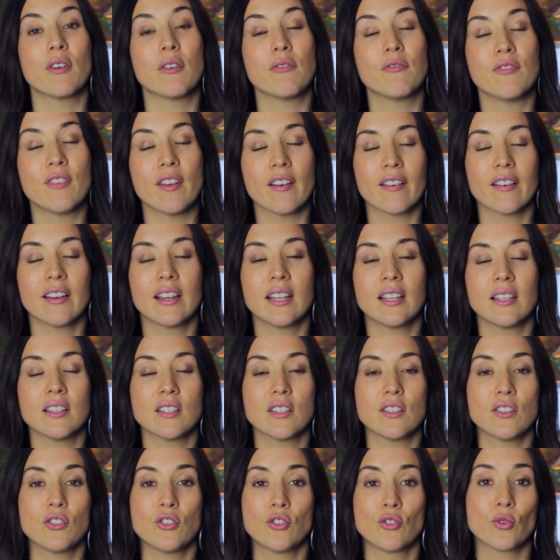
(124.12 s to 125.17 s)
have a
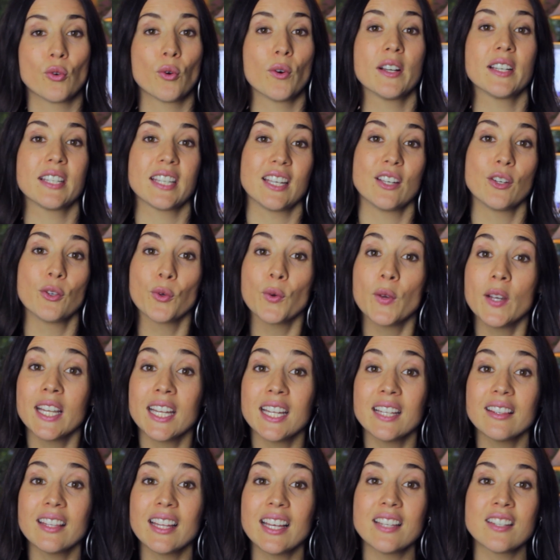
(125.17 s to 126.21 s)
very short
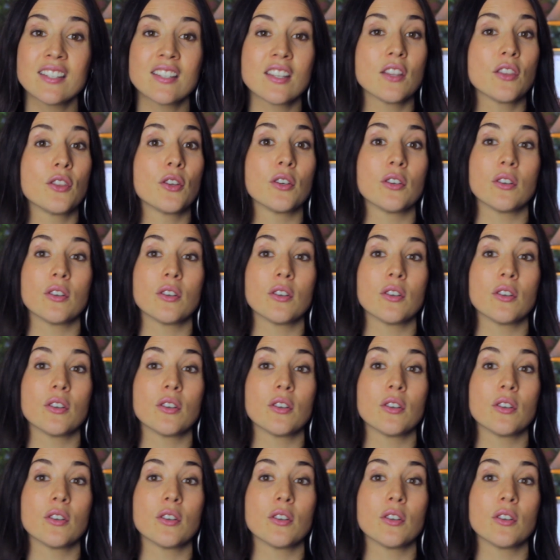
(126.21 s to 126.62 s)
ingredient list.